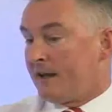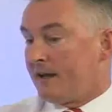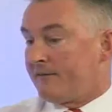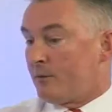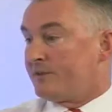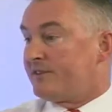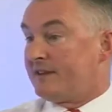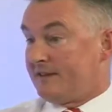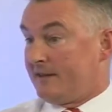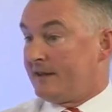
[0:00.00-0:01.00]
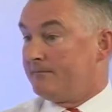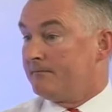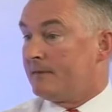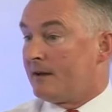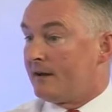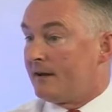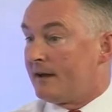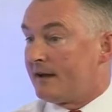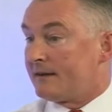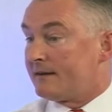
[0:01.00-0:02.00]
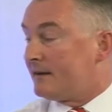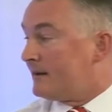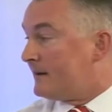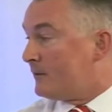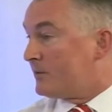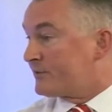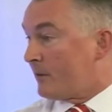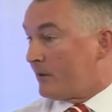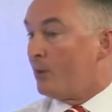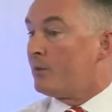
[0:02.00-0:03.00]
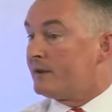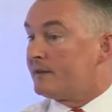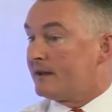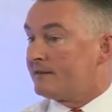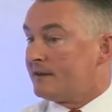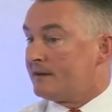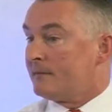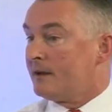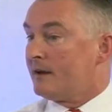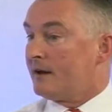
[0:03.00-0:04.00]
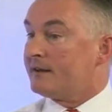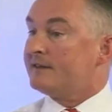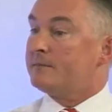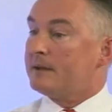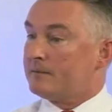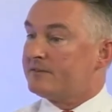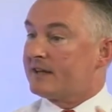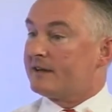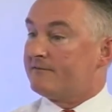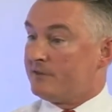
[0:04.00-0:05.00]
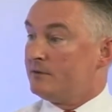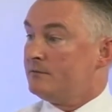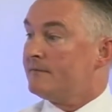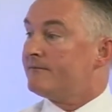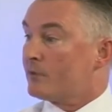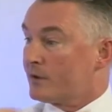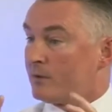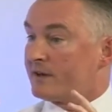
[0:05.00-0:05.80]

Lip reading: if I want to see a team and what's going on within that team, I need to be able to get a view, very quick